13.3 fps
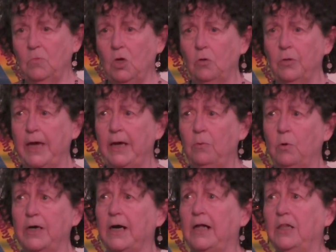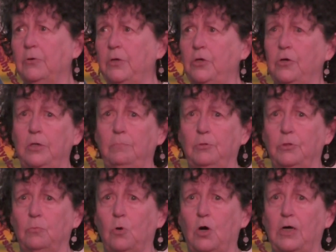Okay, what color are you going to
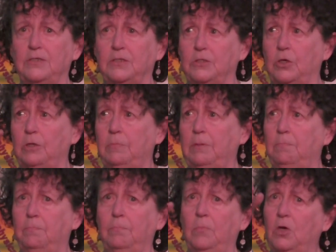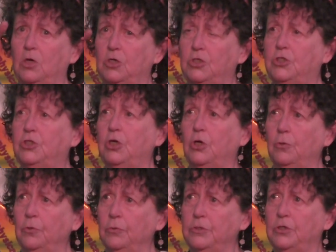put the walls? Is it going to be
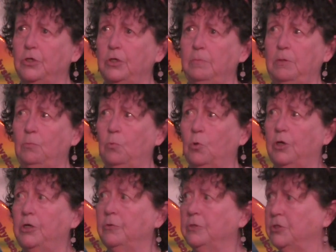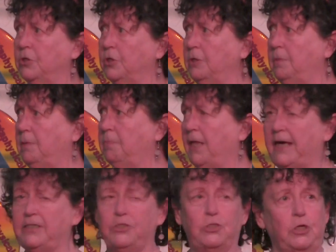stone, or is it going to be wood, or is it going to be
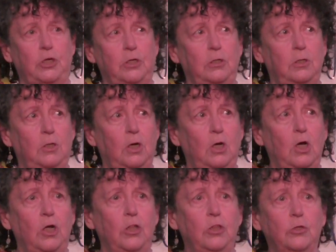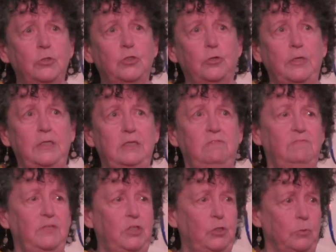plaster? Those are
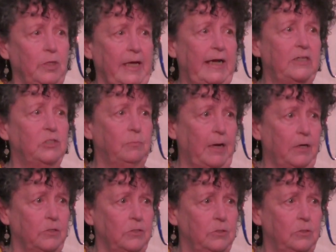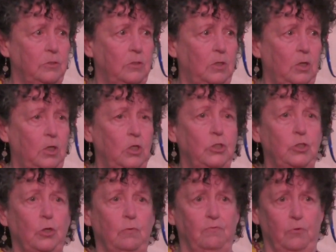individual aspects.
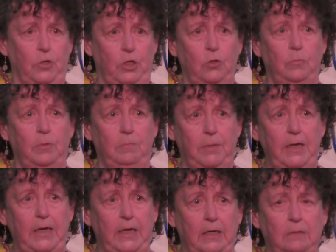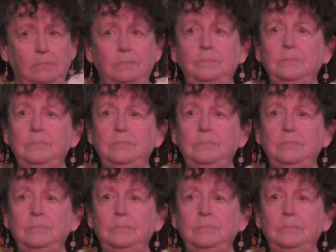So for a human being,